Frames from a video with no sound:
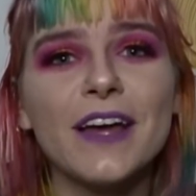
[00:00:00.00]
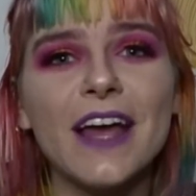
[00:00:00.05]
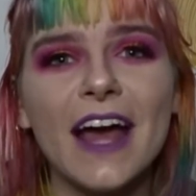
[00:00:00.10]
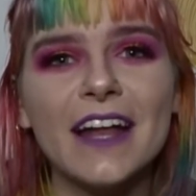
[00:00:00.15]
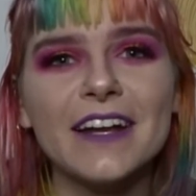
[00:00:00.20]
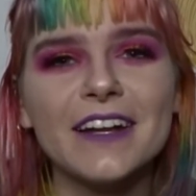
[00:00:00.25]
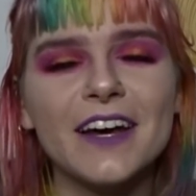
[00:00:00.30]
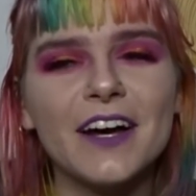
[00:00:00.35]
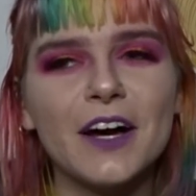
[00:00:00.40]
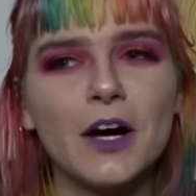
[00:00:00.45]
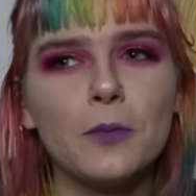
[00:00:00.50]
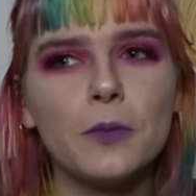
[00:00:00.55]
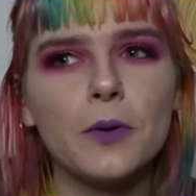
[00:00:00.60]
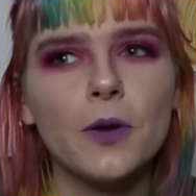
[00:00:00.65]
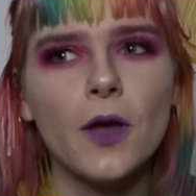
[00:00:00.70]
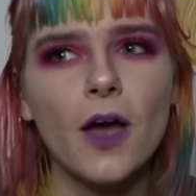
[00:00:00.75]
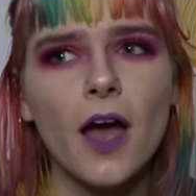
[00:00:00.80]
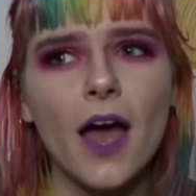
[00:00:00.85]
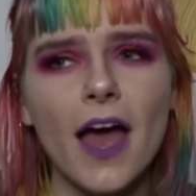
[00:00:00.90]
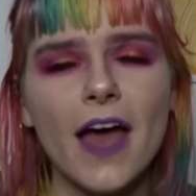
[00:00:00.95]
end up
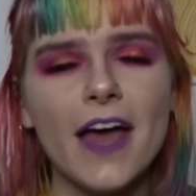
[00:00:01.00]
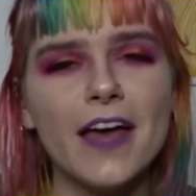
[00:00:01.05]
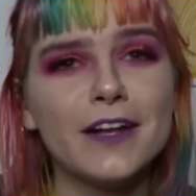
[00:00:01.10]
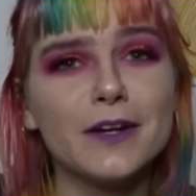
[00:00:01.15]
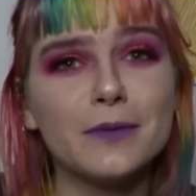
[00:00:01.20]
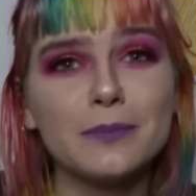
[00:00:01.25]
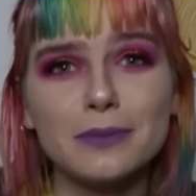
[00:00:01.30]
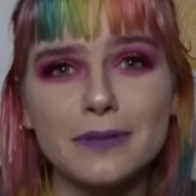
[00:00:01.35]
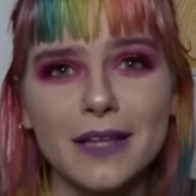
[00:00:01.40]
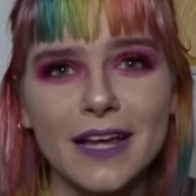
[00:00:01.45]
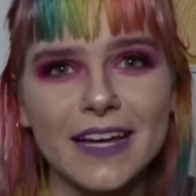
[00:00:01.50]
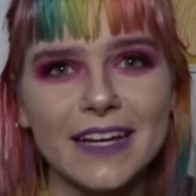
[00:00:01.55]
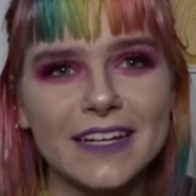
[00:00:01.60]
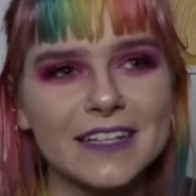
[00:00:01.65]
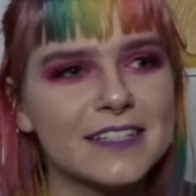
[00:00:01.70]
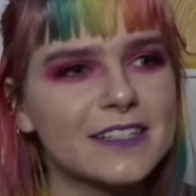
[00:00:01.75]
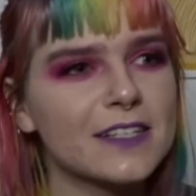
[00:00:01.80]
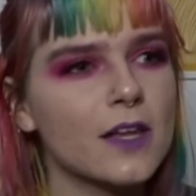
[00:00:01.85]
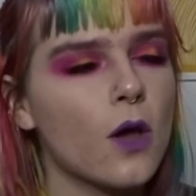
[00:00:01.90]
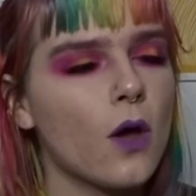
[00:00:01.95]
in a
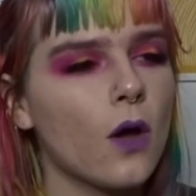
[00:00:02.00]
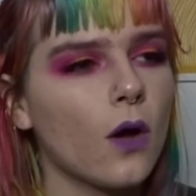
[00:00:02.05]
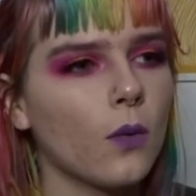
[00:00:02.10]
place